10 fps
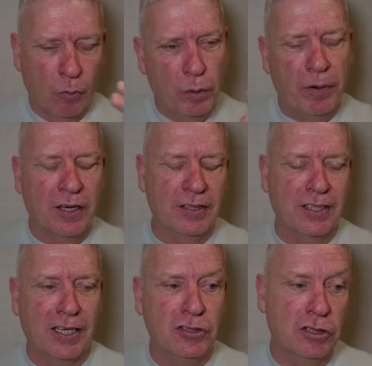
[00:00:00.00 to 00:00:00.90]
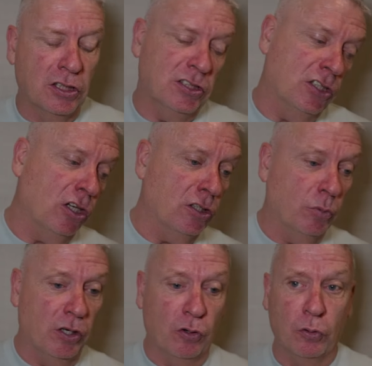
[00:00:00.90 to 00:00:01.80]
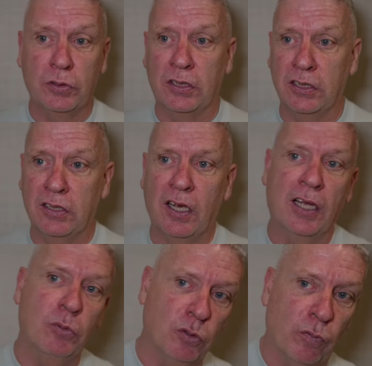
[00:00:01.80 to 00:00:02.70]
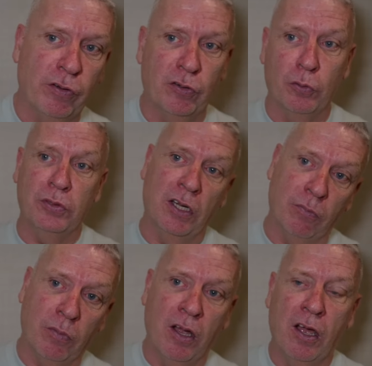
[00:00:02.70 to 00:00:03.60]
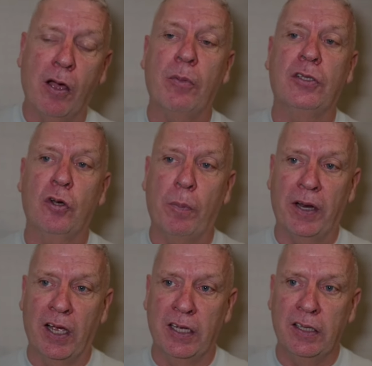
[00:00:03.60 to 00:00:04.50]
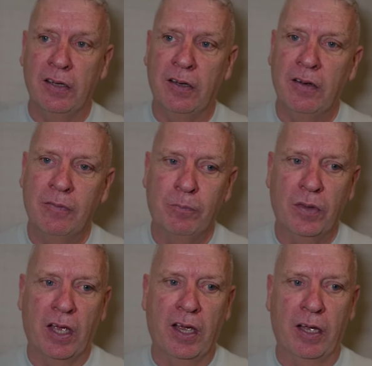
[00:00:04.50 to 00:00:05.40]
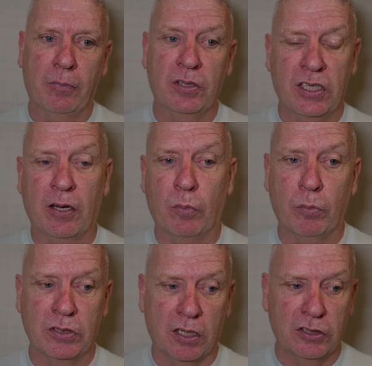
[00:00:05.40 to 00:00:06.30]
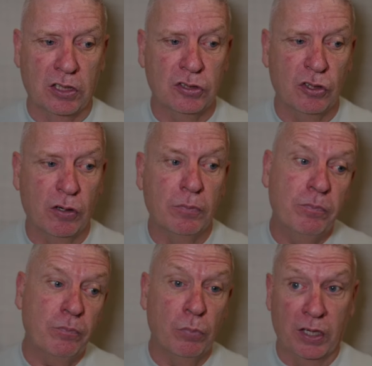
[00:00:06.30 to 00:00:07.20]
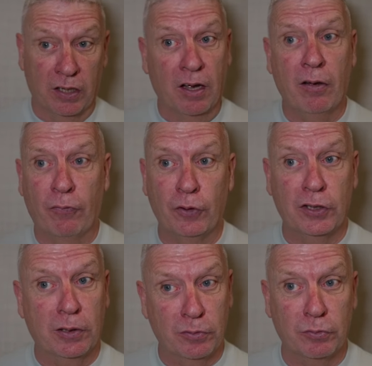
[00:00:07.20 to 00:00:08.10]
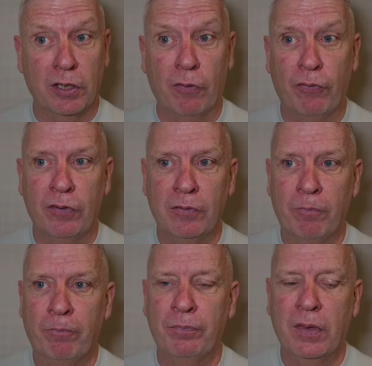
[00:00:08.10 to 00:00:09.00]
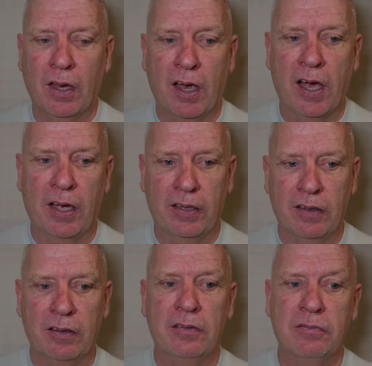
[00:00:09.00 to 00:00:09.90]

wee bit contentious because he turned him in the ropes and his head was over the ropes and it hit him at the top of the head. But second one was a legit shot, but he got hit a few times himself. And